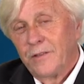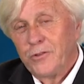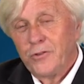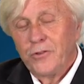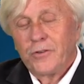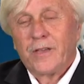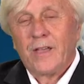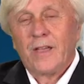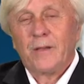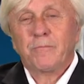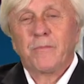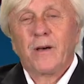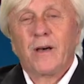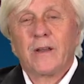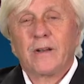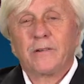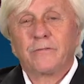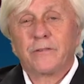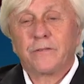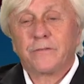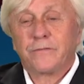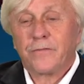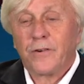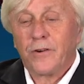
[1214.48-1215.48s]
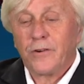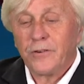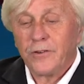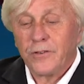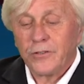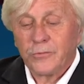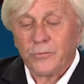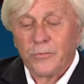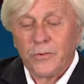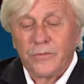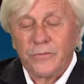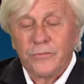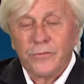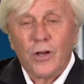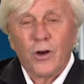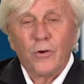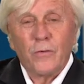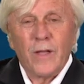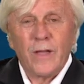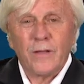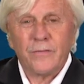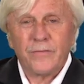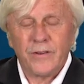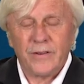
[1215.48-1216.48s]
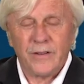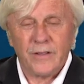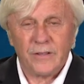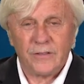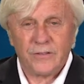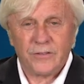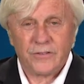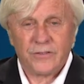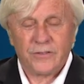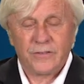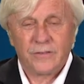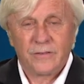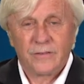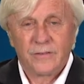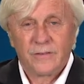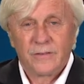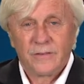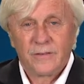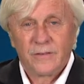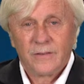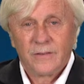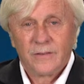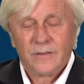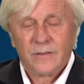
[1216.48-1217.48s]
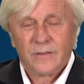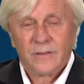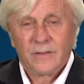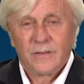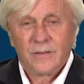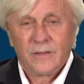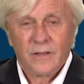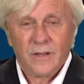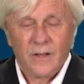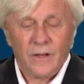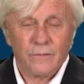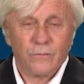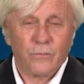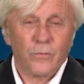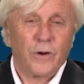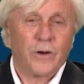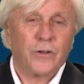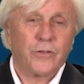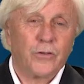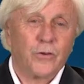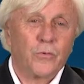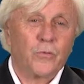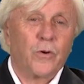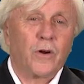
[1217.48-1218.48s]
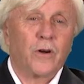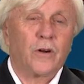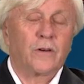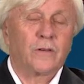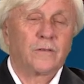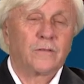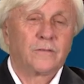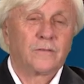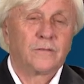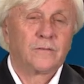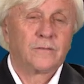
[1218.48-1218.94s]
You came out of a furnace with no evidence of where you were.